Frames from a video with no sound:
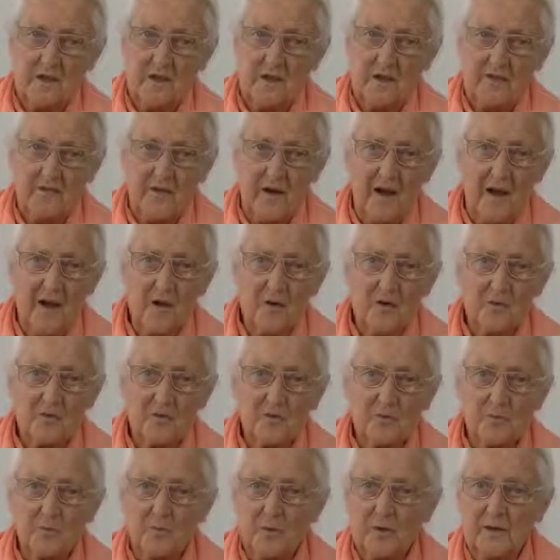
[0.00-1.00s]
of how
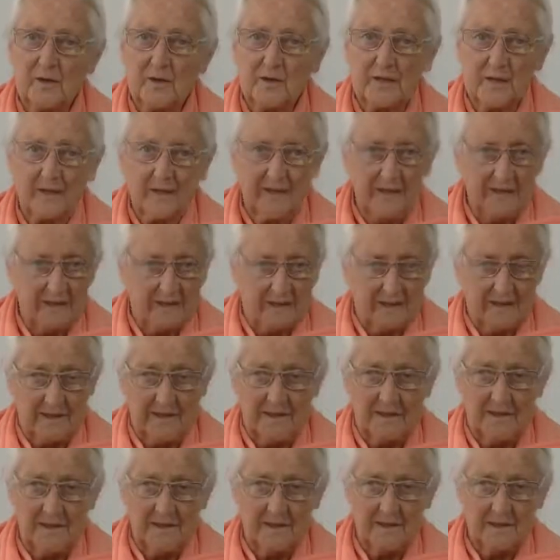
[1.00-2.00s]
to bring
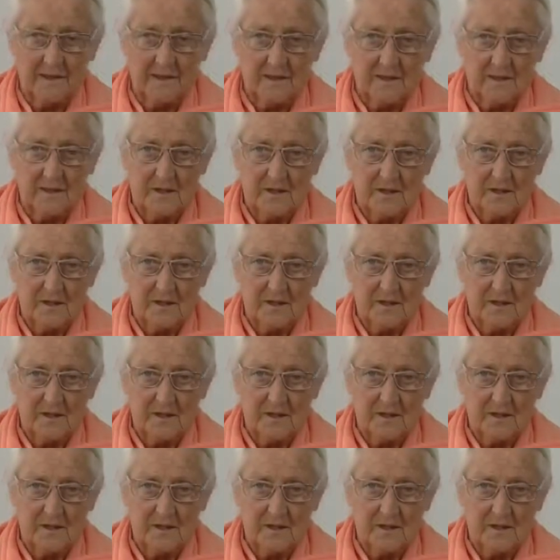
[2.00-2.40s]
healing